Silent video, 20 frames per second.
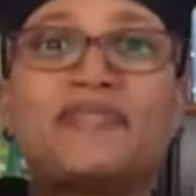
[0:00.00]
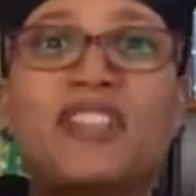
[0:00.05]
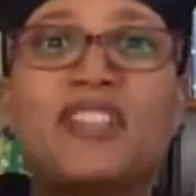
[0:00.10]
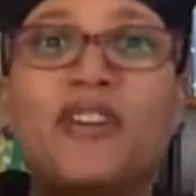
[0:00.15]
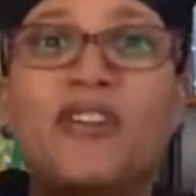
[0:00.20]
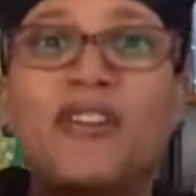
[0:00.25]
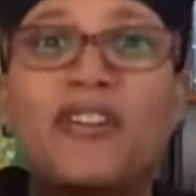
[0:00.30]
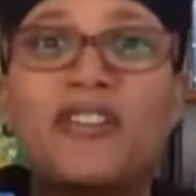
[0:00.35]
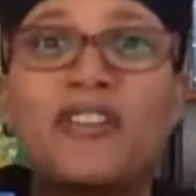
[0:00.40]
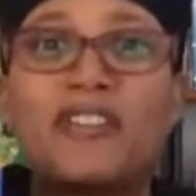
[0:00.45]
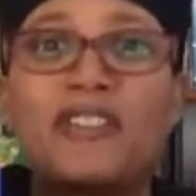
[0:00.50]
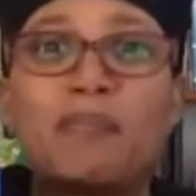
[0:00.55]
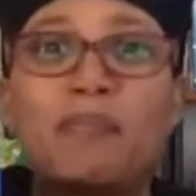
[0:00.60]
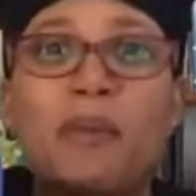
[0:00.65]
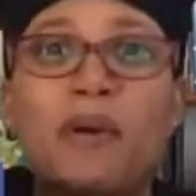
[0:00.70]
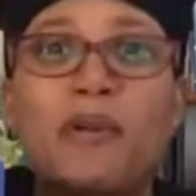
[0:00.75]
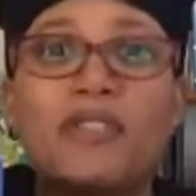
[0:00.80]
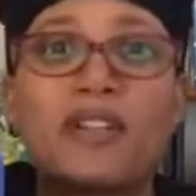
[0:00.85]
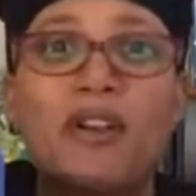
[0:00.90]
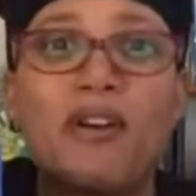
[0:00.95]

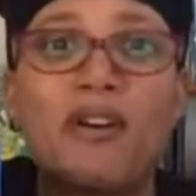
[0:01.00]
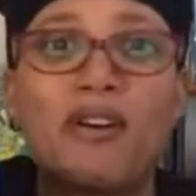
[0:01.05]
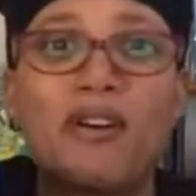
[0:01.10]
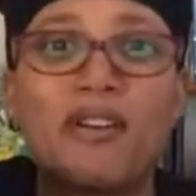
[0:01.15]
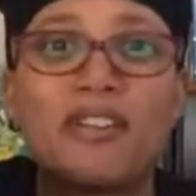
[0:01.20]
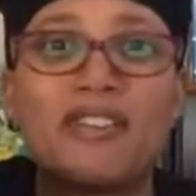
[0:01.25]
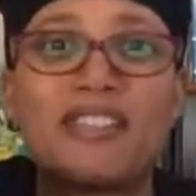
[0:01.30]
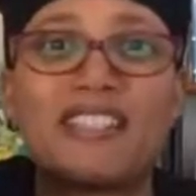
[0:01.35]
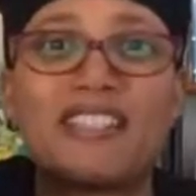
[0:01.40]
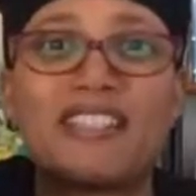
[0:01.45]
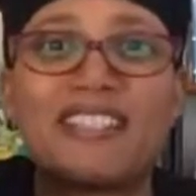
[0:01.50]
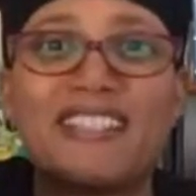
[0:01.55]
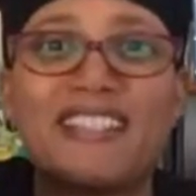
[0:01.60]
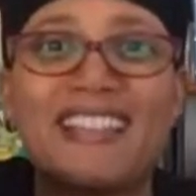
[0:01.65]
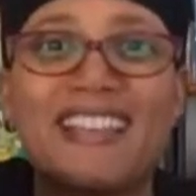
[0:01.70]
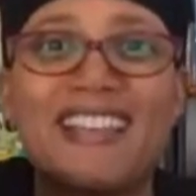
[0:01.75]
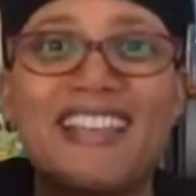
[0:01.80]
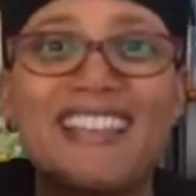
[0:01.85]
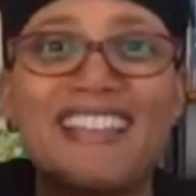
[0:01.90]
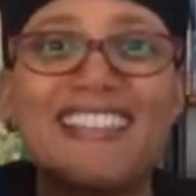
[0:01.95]
postcards,
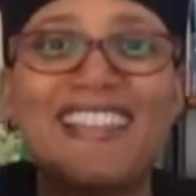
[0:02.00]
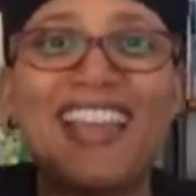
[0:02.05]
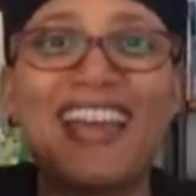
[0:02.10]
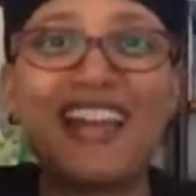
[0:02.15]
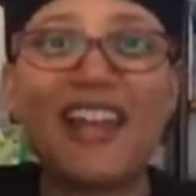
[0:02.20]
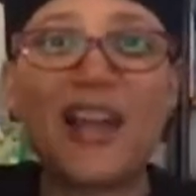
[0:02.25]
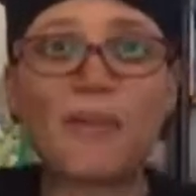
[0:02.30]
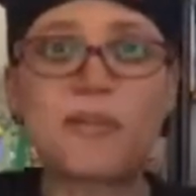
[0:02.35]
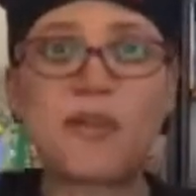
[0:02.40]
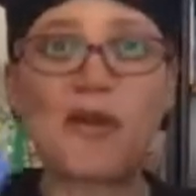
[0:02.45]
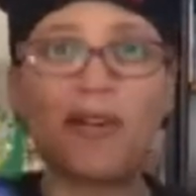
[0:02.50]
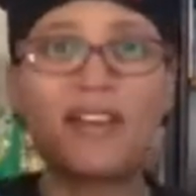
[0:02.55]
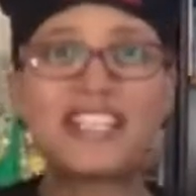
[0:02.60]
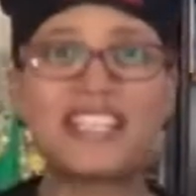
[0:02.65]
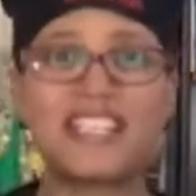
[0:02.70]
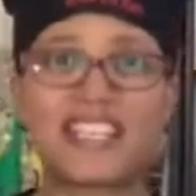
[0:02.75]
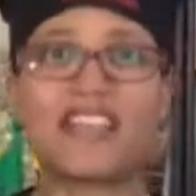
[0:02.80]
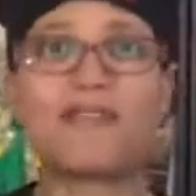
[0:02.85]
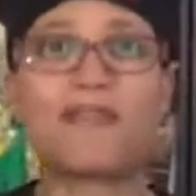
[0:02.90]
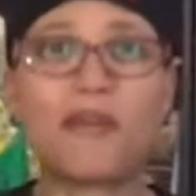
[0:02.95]
that I'm going
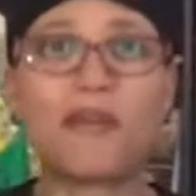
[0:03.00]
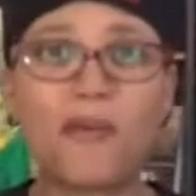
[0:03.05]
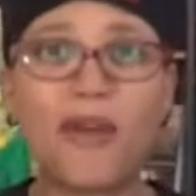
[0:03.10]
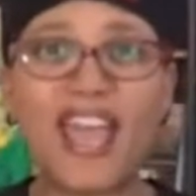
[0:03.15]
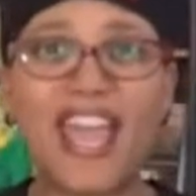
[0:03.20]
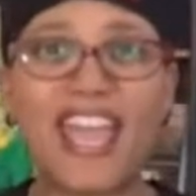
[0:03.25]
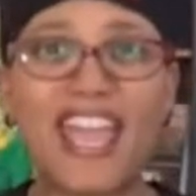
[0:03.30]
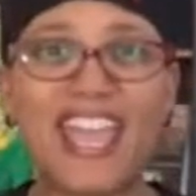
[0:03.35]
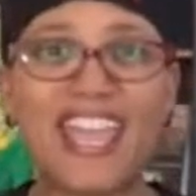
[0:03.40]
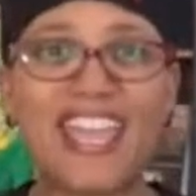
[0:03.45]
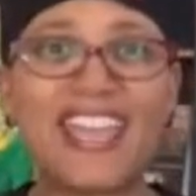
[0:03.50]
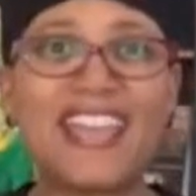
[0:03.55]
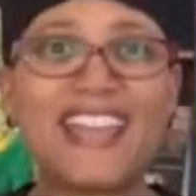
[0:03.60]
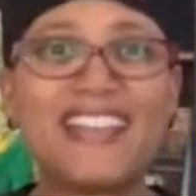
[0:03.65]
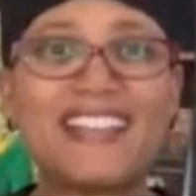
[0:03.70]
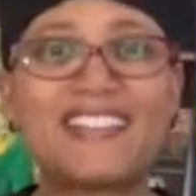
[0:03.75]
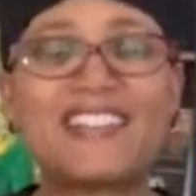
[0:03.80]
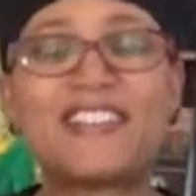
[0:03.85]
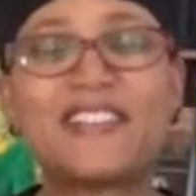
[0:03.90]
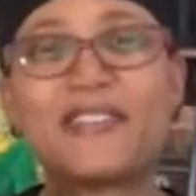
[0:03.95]
to give
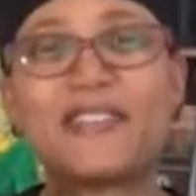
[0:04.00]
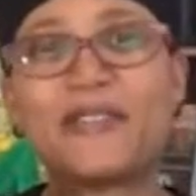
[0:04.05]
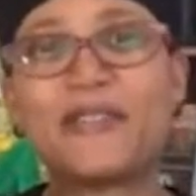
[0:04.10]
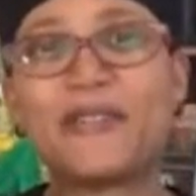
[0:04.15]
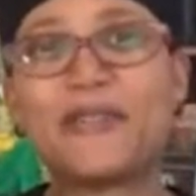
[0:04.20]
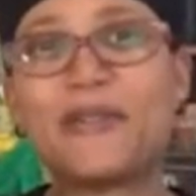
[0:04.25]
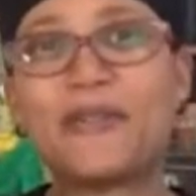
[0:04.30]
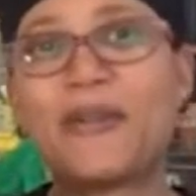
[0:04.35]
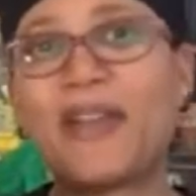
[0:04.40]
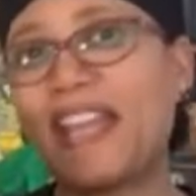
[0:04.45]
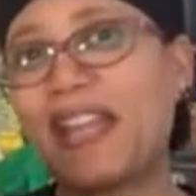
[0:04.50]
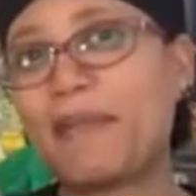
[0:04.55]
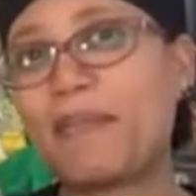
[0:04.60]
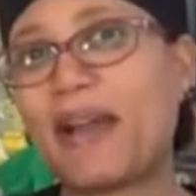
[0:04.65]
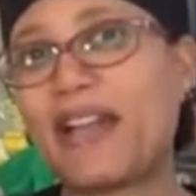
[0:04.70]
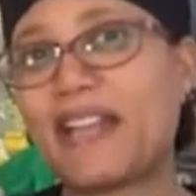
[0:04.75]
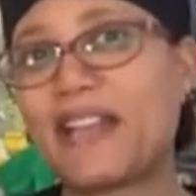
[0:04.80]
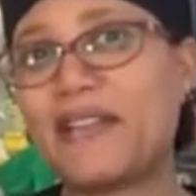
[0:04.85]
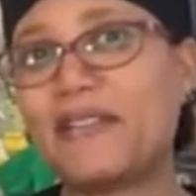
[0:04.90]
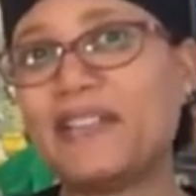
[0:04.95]
away to
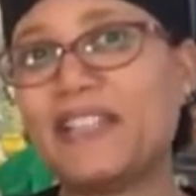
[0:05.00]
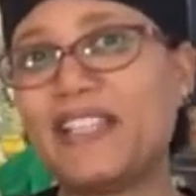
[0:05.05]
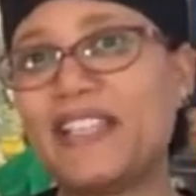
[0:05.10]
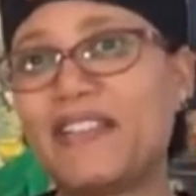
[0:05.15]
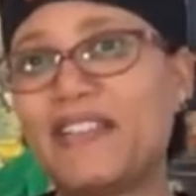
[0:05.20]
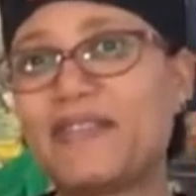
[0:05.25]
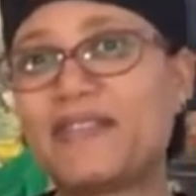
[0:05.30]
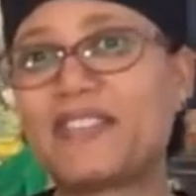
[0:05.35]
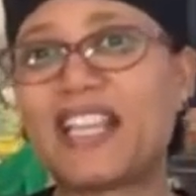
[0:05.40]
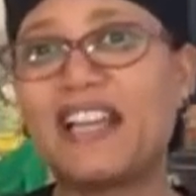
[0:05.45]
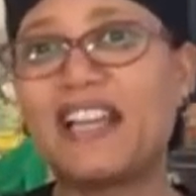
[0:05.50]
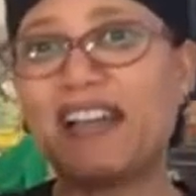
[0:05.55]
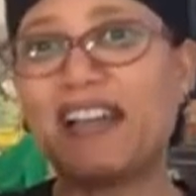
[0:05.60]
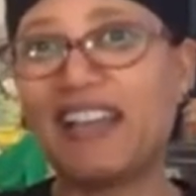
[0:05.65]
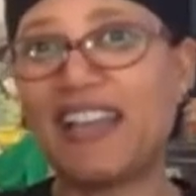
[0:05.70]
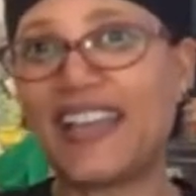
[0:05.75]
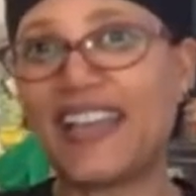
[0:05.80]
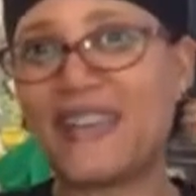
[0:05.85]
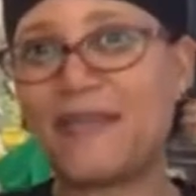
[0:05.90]
anybody who leaves a